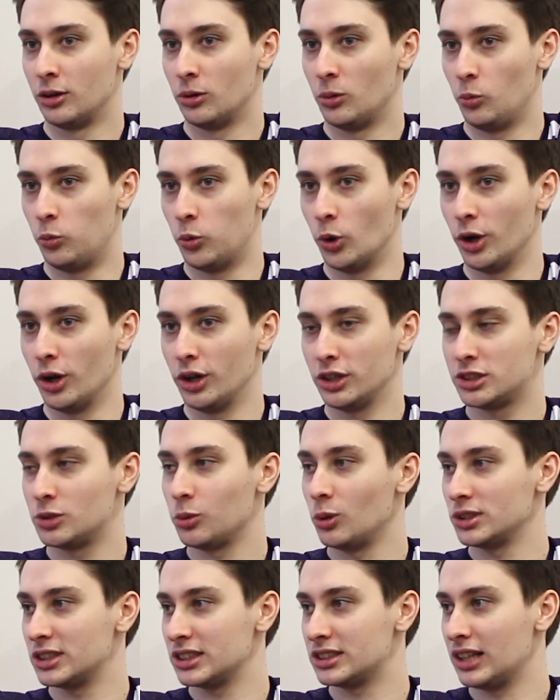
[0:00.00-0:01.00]
worse
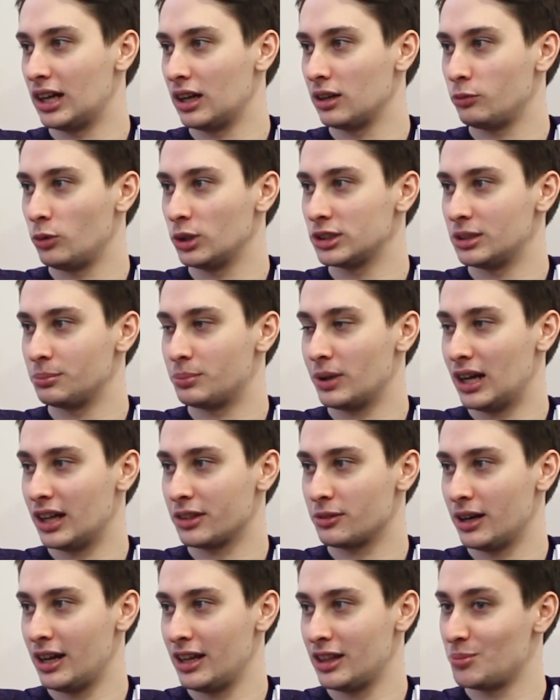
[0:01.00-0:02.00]
towards the start of What's in Path
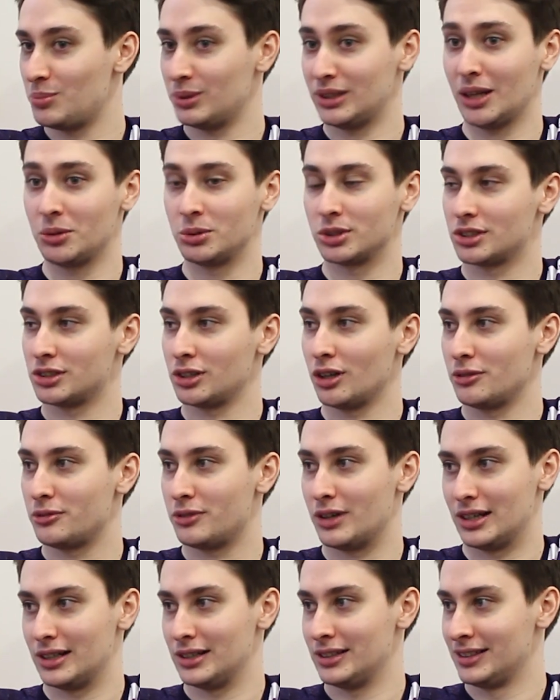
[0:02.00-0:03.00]
Wraith, but it was so
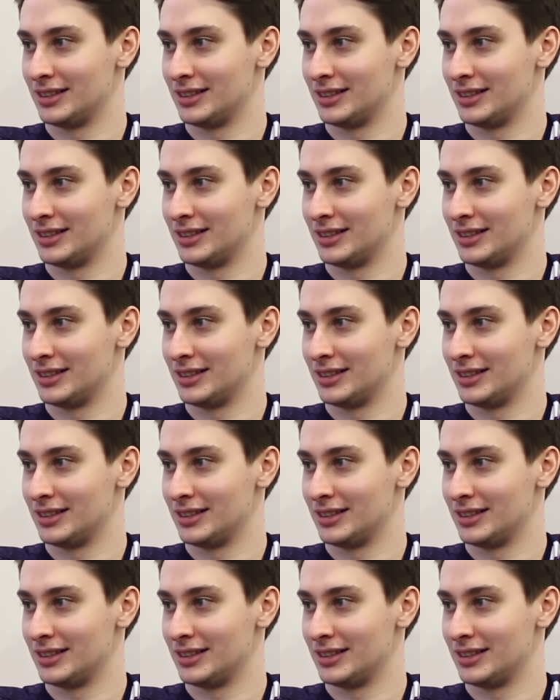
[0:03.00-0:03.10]
fun.